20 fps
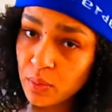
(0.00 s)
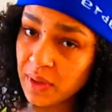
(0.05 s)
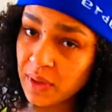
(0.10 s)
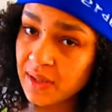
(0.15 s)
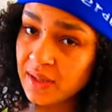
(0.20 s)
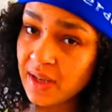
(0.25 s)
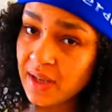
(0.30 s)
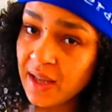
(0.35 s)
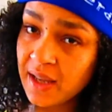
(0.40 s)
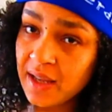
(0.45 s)

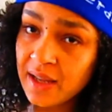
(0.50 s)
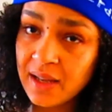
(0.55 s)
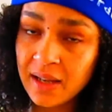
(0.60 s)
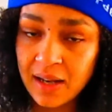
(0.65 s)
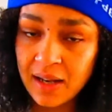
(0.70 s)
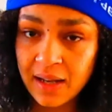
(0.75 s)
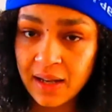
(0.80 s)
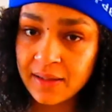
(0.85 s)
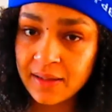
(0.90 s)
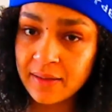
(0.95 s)
with a
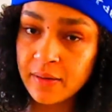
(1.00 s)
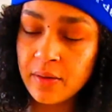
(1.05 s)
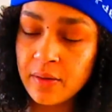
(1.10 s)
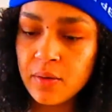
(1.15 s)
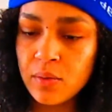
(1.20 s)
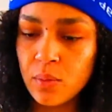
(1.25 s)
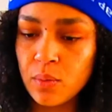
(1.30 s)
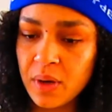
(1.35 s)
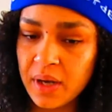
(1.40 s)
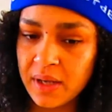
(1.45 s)
light
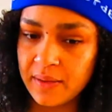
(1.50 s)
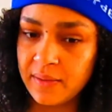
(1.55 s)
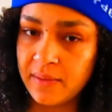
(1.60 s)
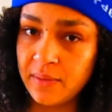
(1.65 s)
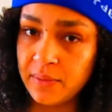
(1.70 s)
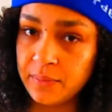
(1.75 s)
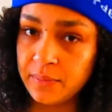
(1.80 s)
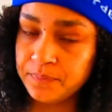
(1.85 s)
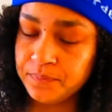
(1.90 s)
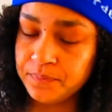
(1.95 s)
weight.